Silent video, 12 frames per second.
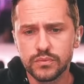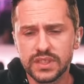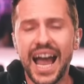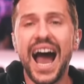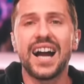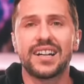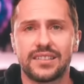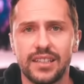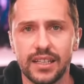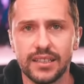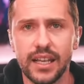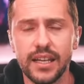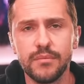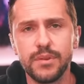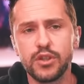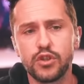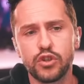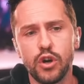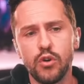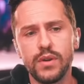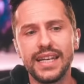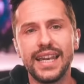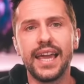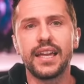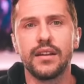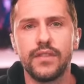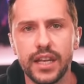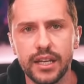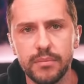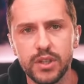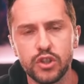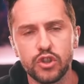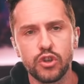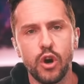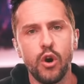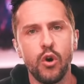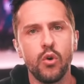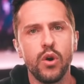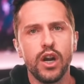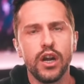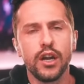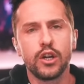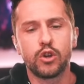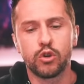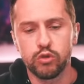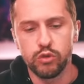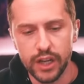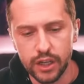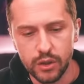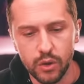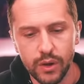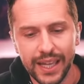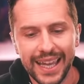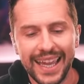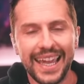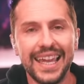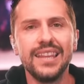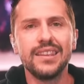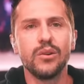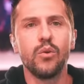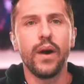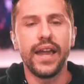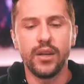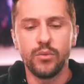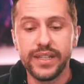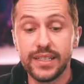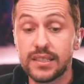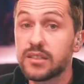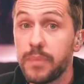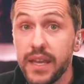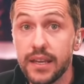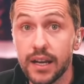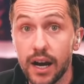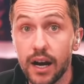toxic, that it could be so negative, that it could be so critical in the way we speak